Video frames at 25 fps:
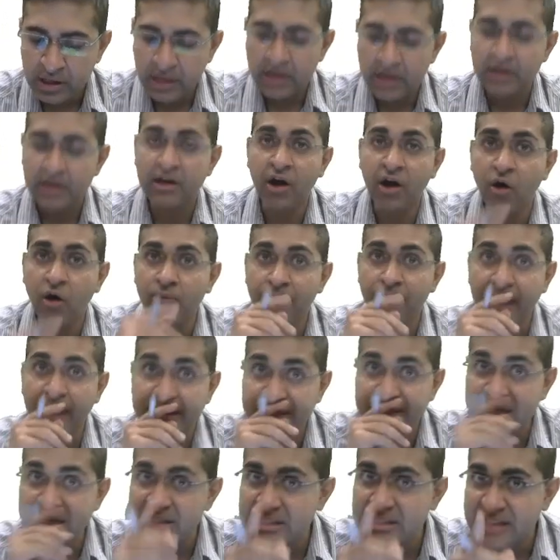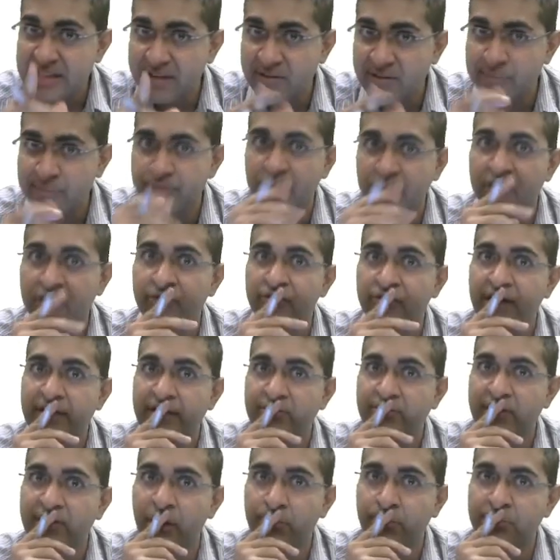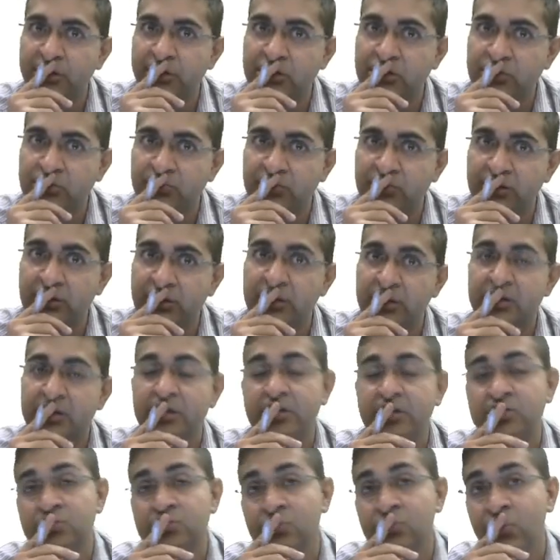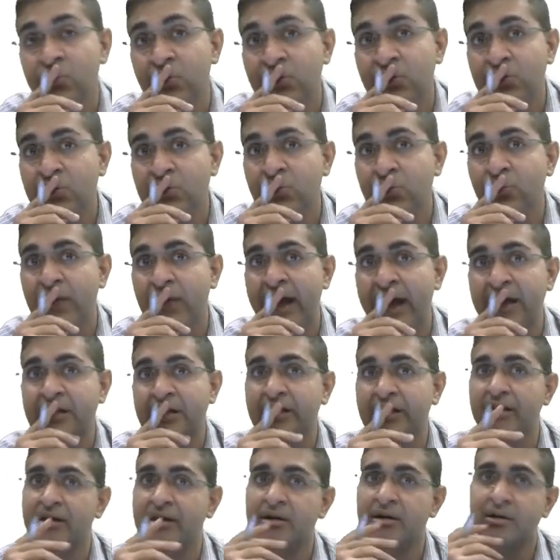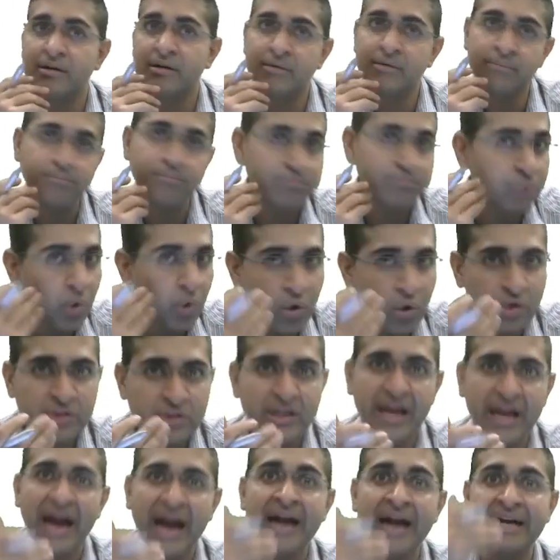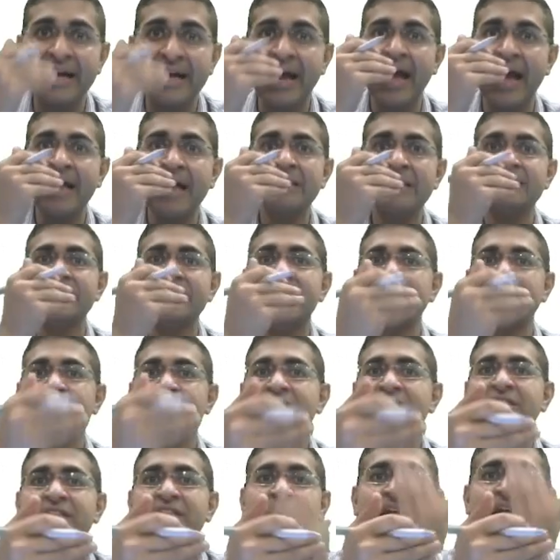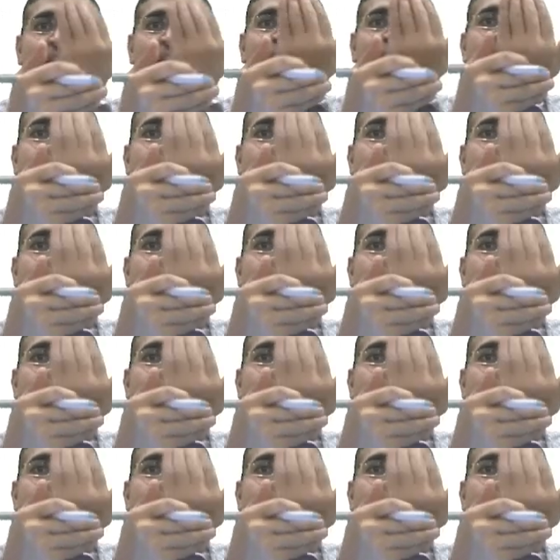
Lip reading: Now minus 7.5 diopter sphere is going to act both at x-axis and at